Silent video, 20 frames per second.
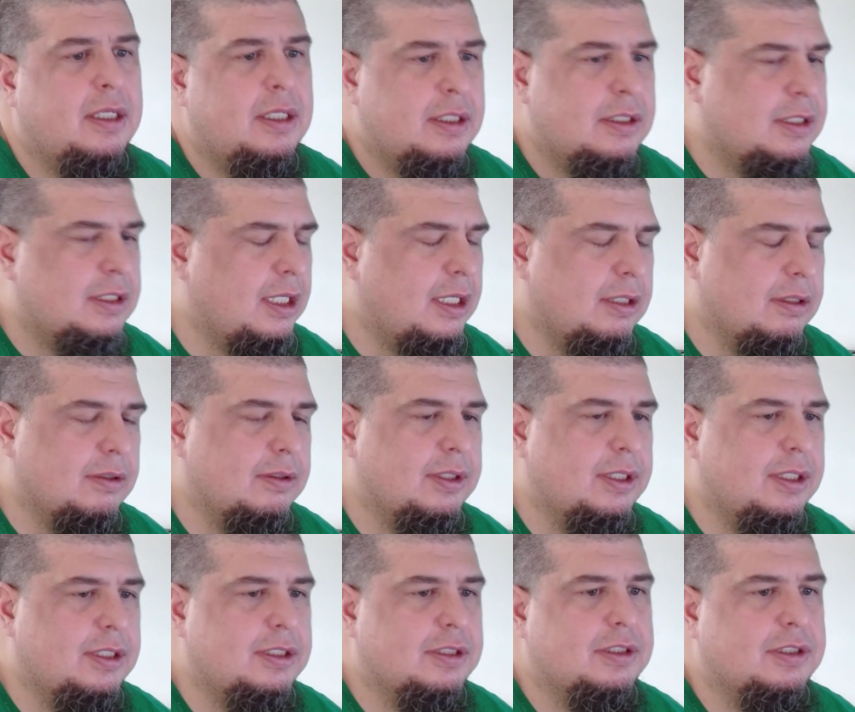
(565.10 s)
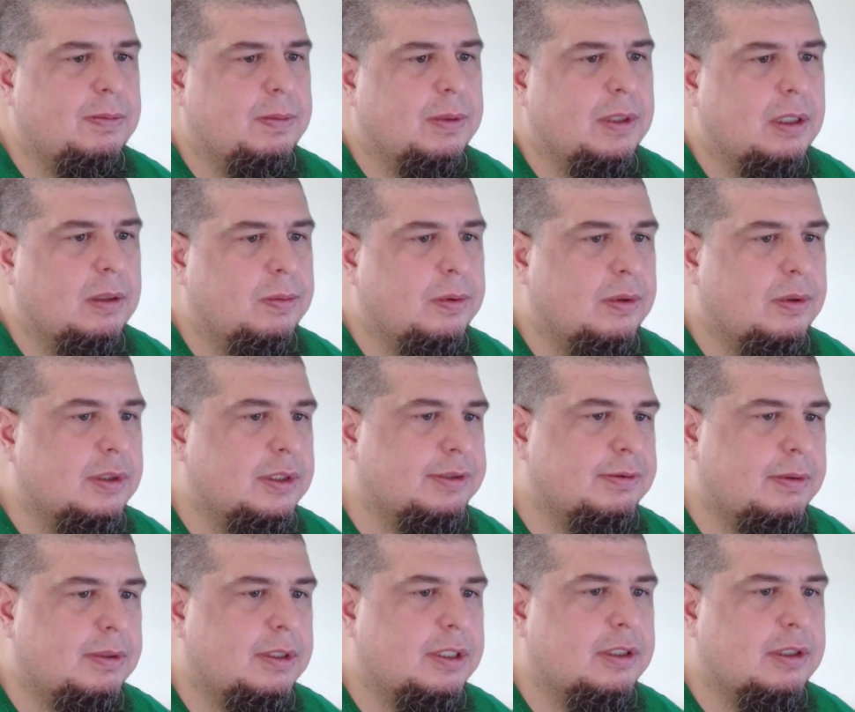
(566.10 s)
tiny little thing, just sleeping on our porch. So
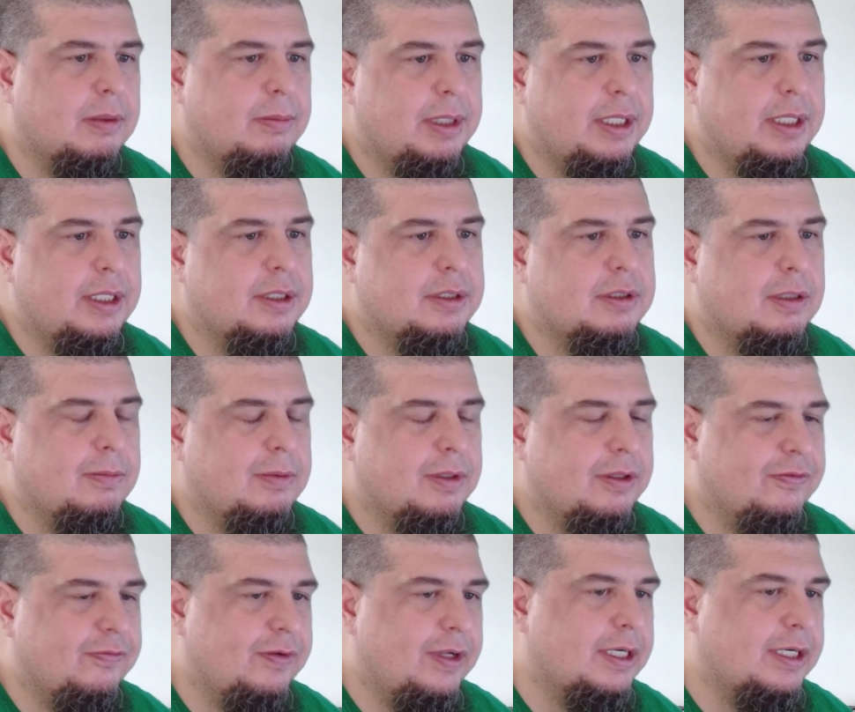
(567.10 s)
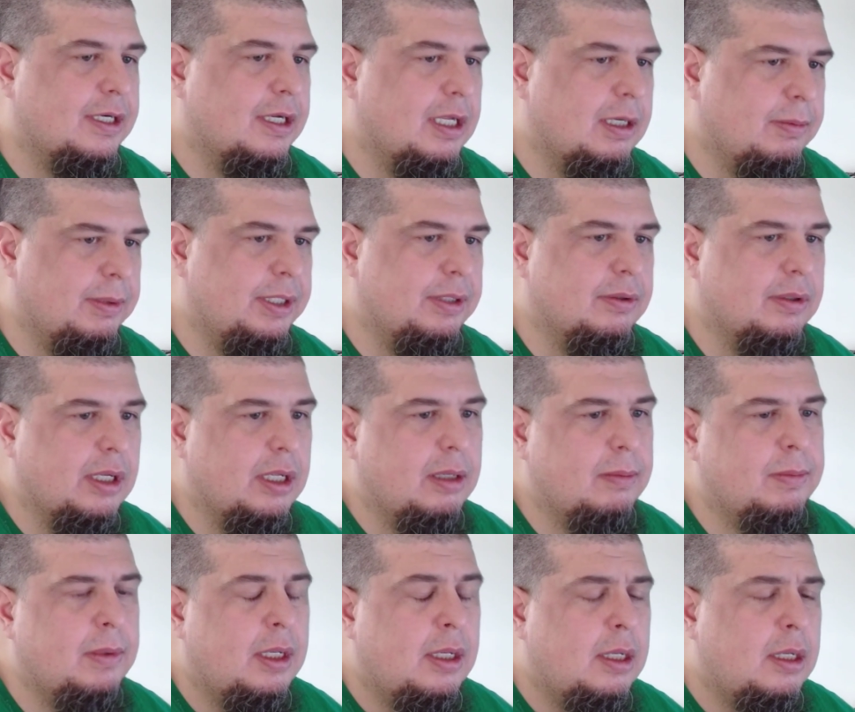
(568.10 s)
we took him to the vet, got him healed up.
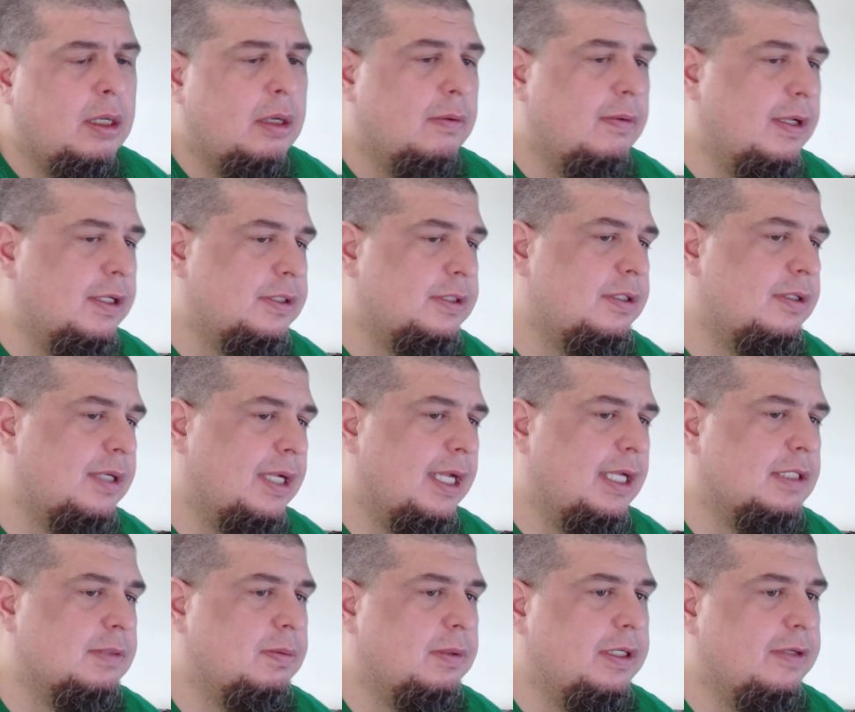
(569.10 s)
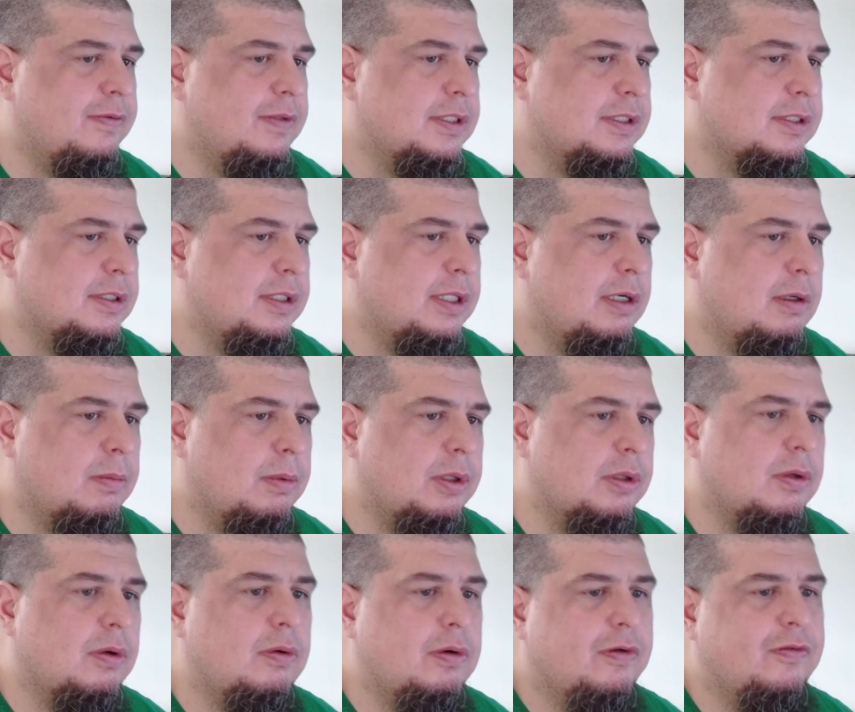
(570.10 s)
We had 2 cats previously. They were both
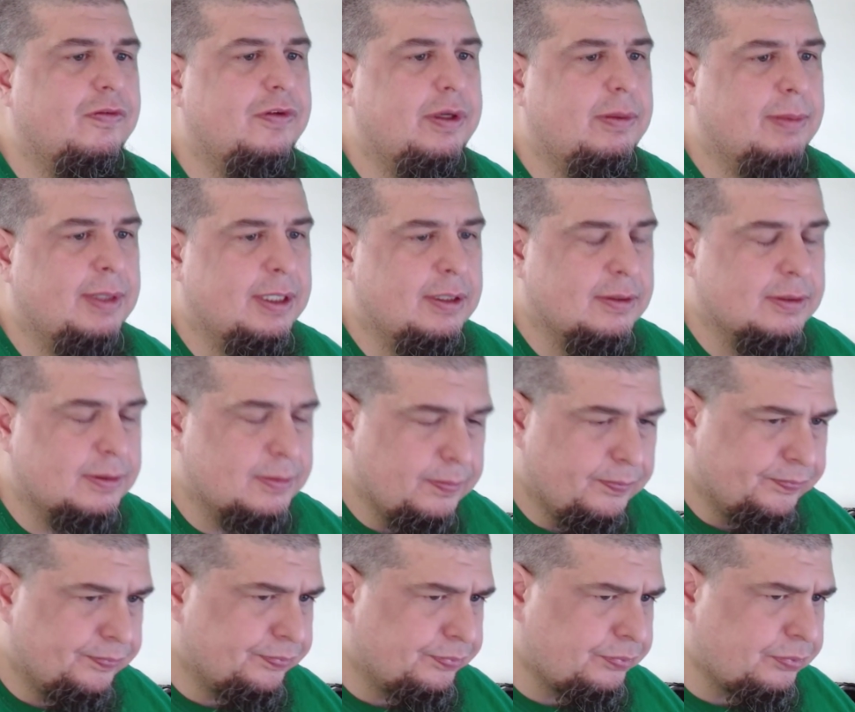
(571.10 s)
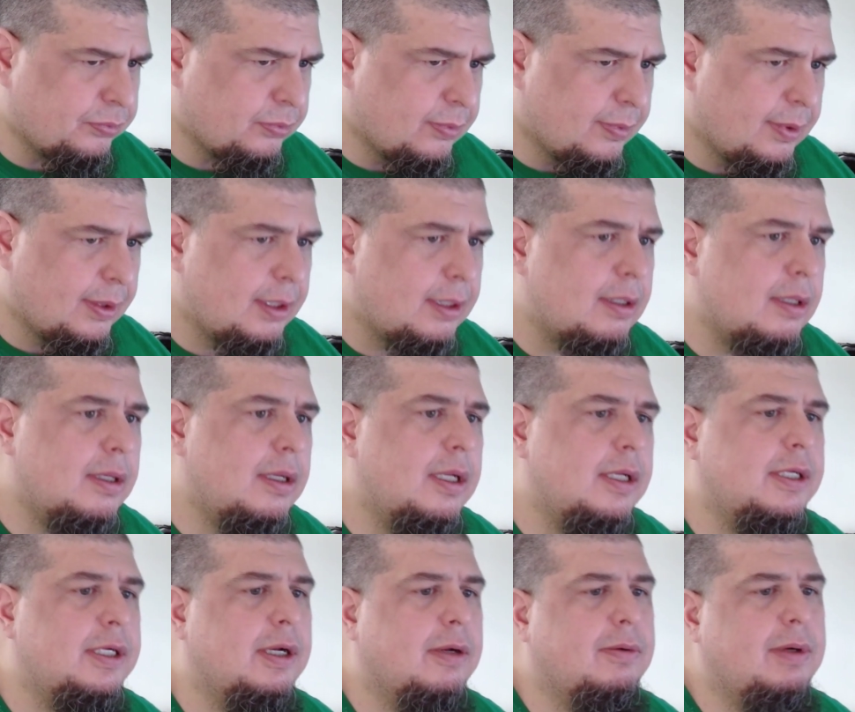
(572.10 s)
older females.
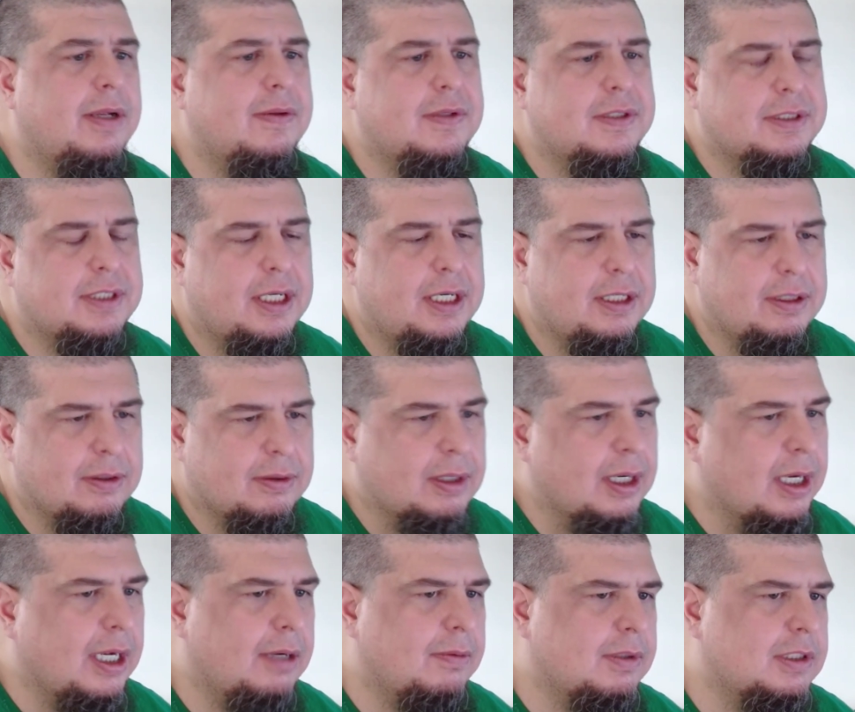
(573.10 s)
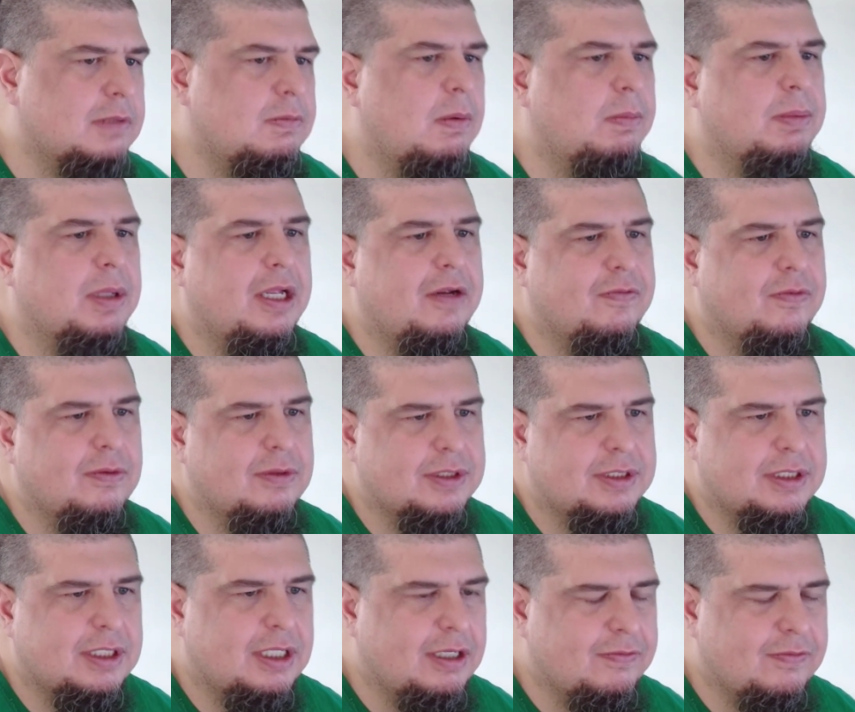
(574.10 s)
And, we had this tiny little guy wants to be playful and
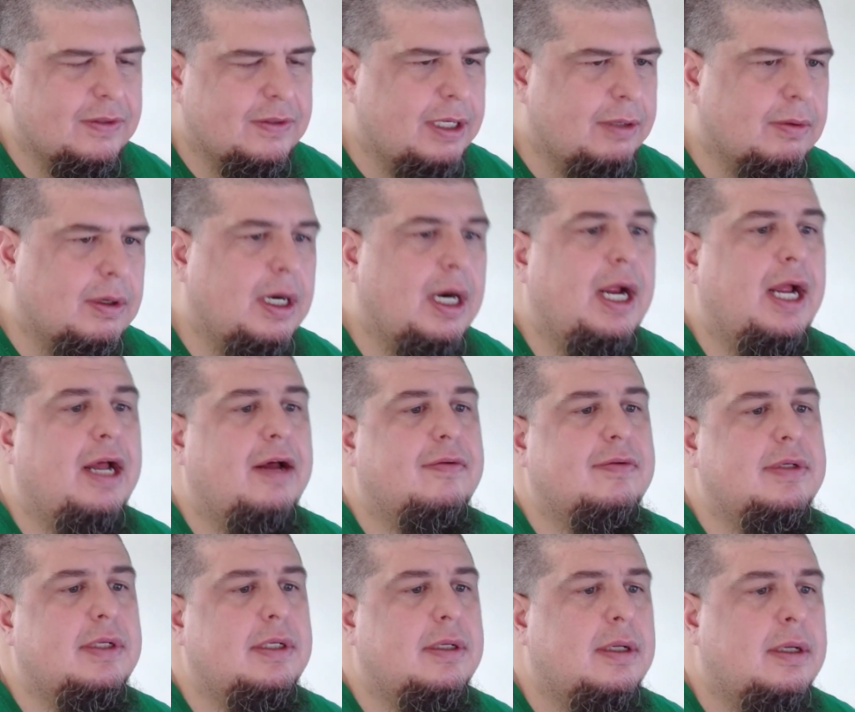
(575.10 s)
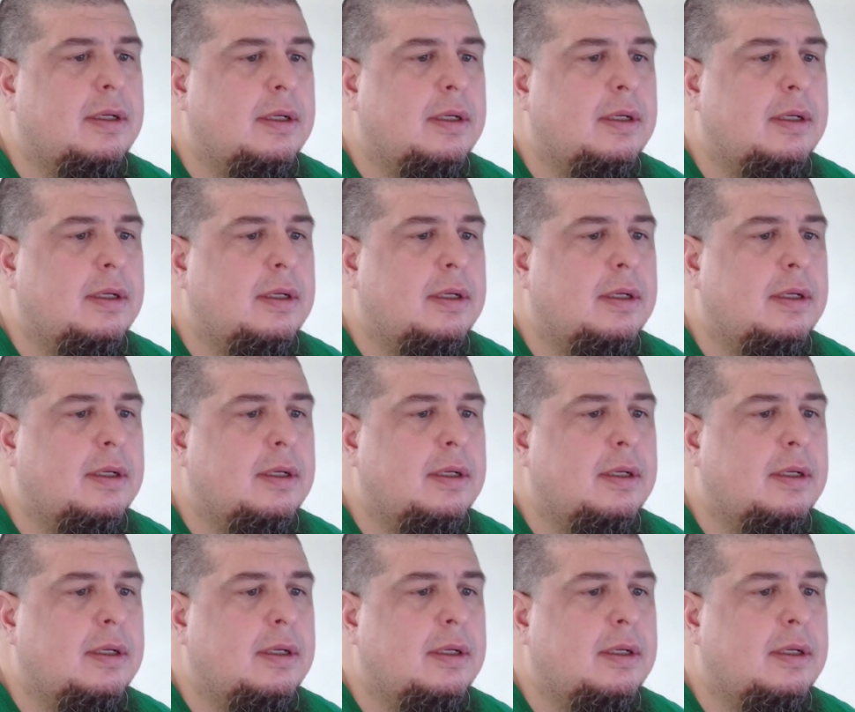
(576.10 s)
stuff, and they weren't having it.